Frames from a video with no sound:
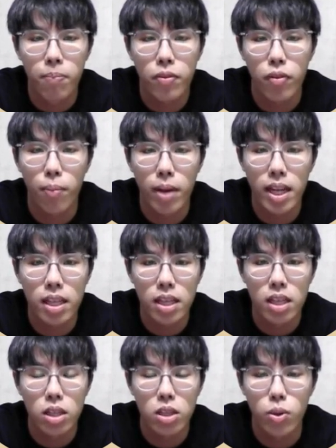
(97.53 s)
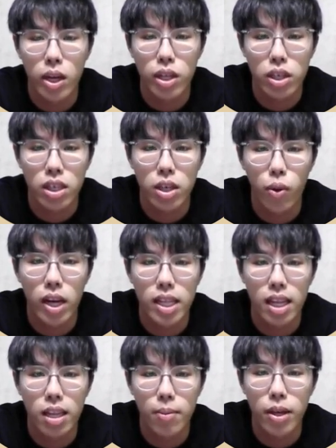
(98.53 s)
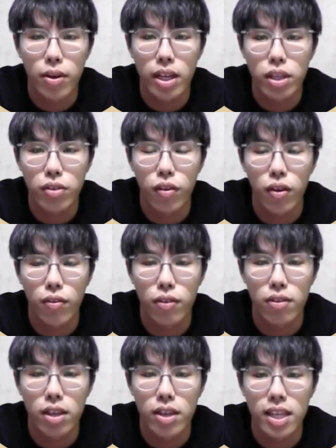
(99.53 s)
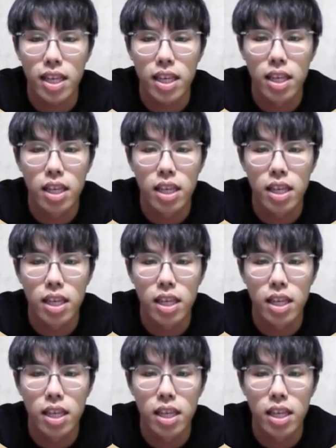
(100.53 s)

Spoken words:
format to ensure a wide dynamic range for filtering.